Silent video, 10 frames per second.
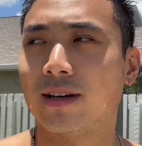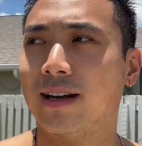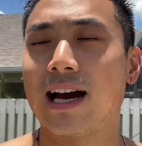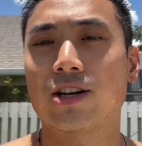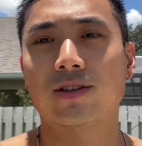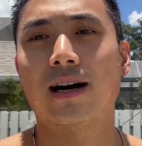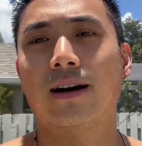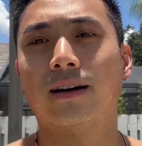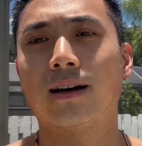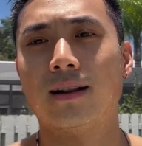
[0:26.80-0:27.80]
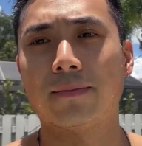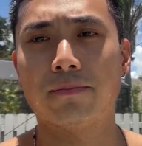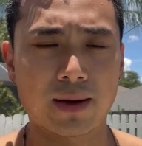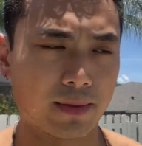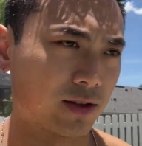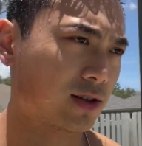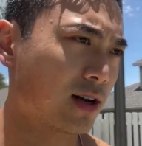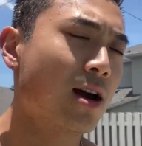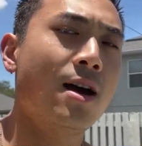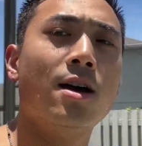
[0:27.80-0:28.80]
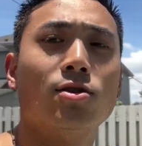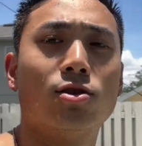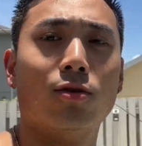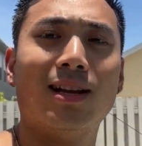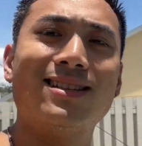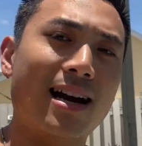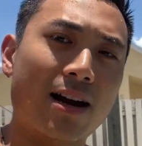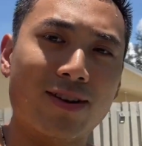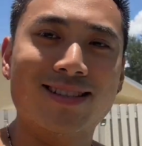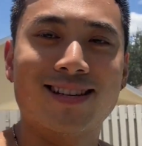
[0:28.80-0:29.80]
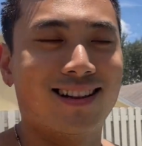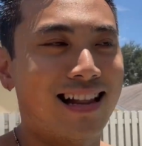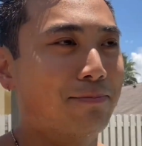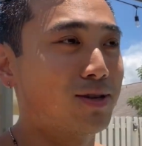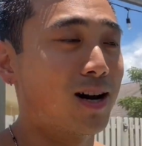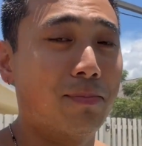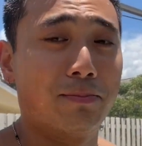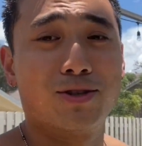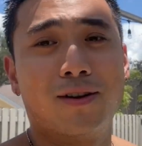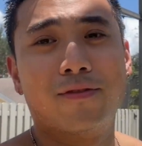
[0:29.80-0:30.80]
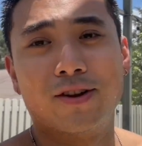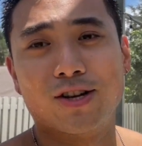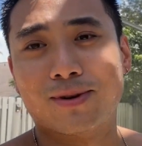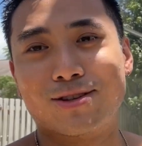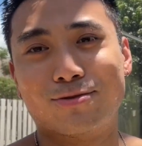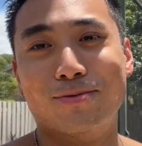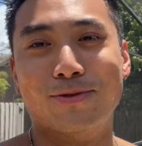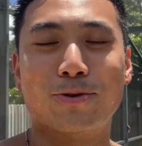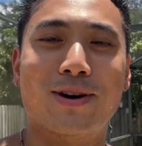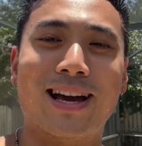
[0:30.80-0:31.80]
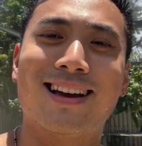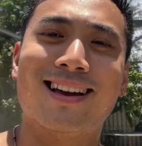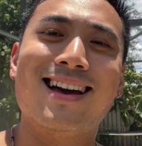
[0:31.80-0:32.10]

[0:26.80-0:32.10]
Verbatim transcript: and actually how to collect payments. So let's dive into the laptop. I'm just gonna finish my swim real quick.